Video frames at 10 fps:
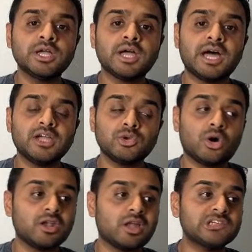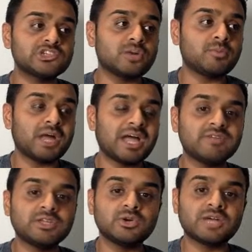online shop, by
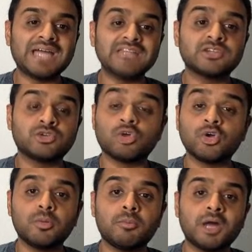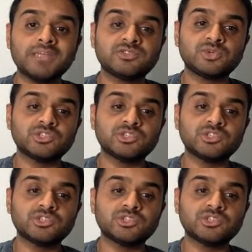having a look at Grow My Store.